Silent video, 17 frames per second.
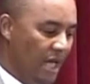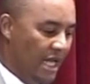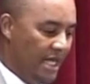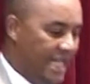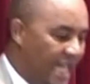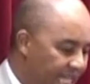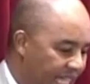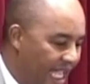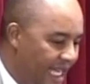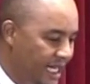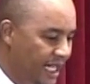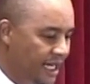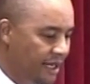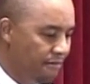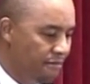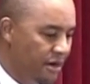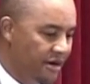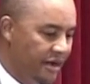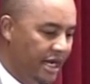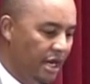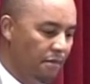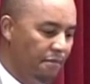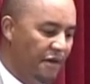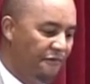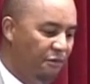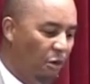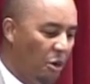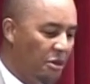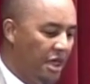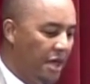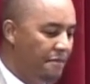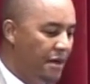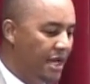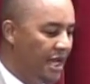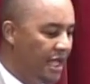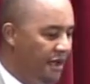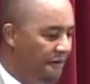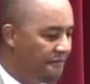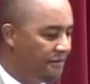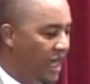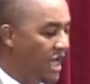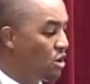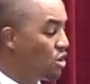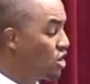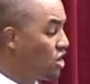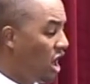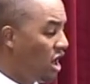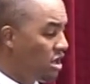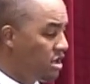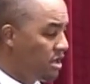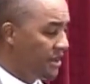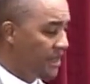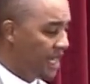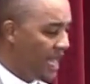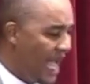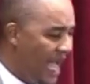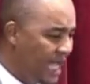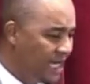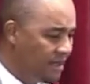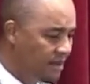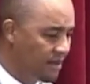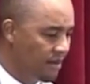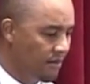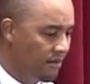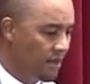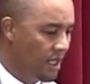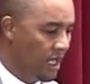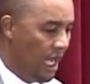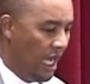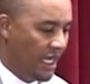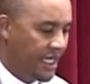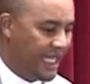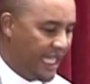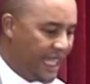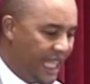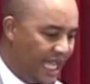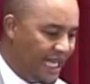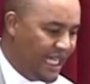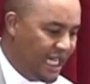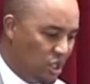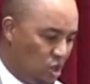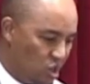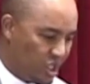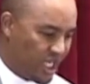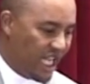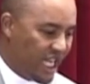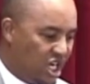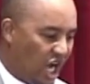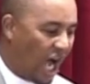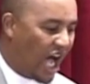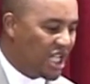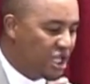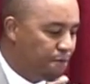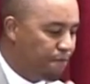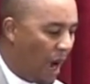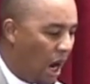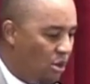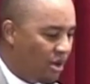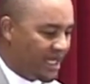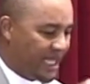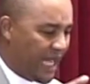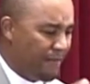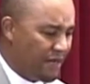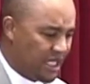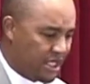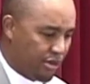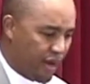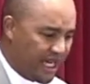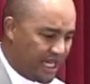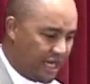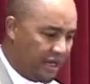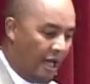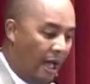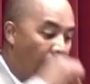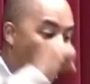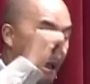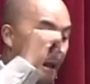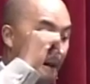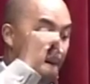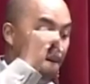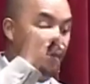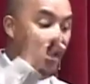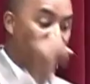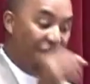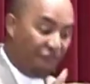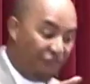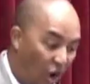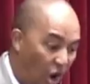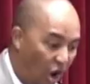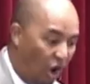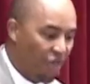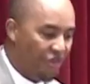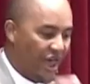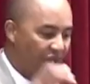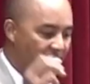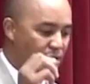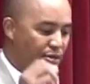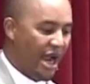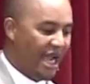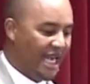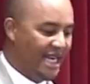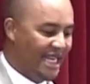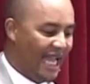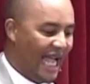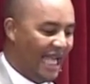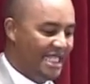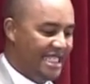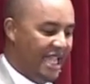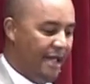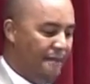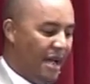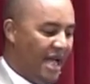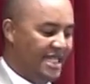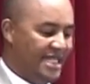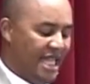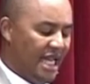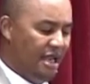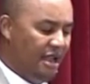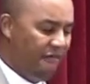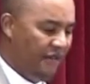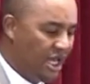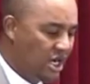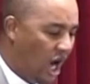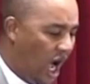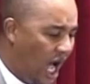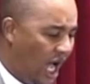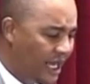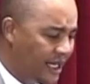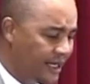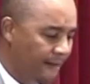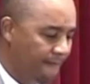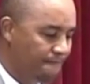Did they need a miracle before they believed they could conquer the land? Did they need to see God's power demonstrated before they recognized him as the living God?